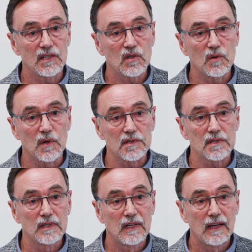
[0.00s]
ACE
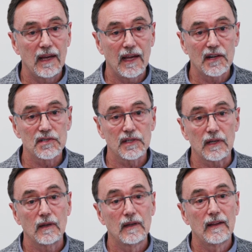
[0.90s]
scores
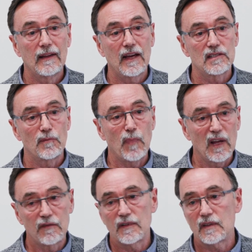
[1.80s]
actually has a
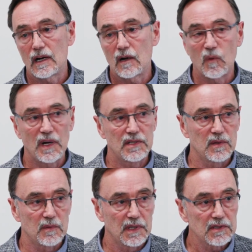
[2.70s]
benefit that outweighs
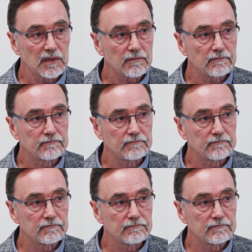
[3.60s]
the risk.